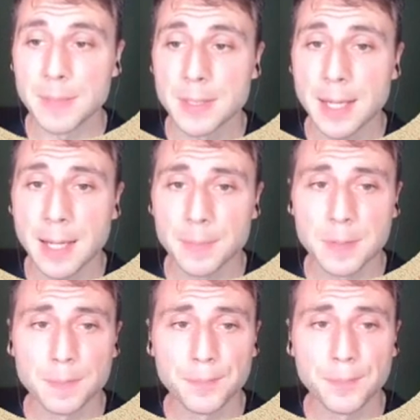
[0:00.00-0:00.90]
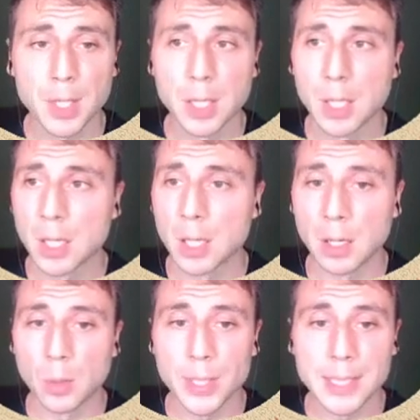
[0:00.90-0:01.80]
steps
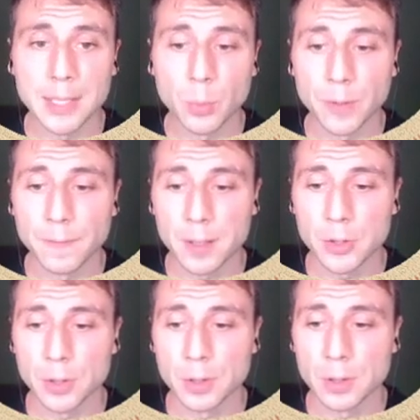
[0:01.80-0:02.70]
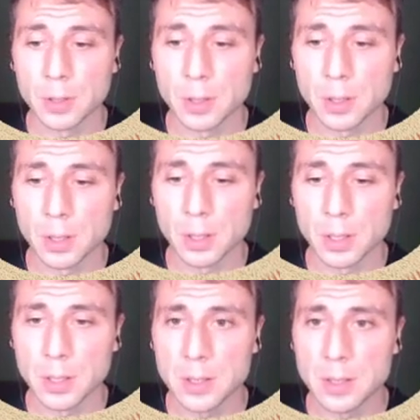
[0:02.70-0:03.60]
we did with function.
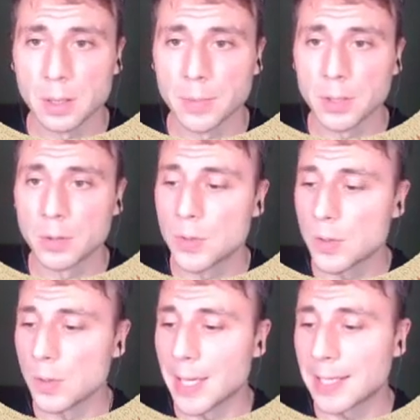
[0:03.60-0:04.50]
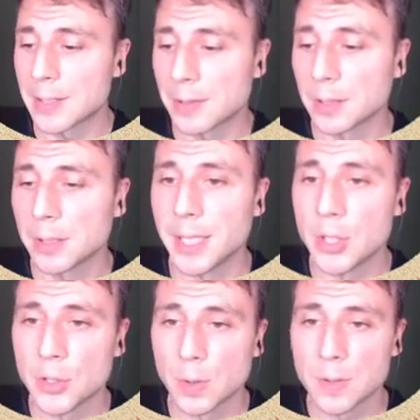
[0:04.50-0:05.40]
So I'm going to extract
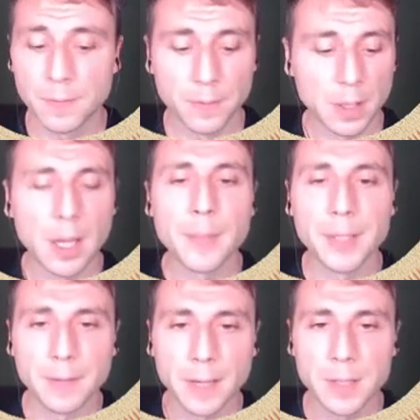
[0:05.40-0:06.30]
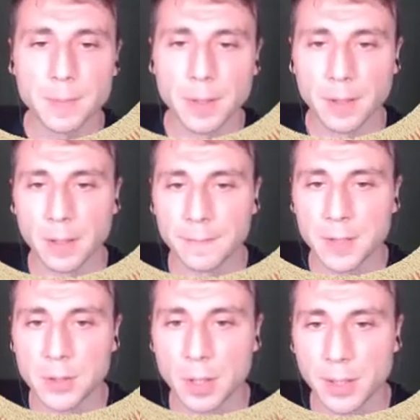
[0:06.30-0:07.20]
credentials, FTP
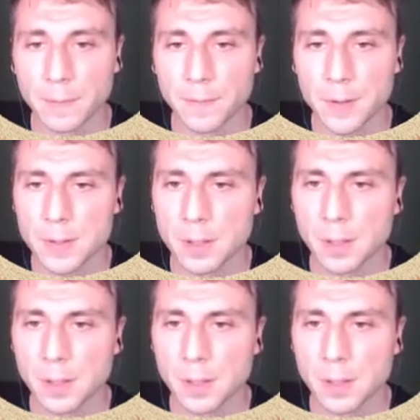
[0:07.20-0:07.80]
URL first.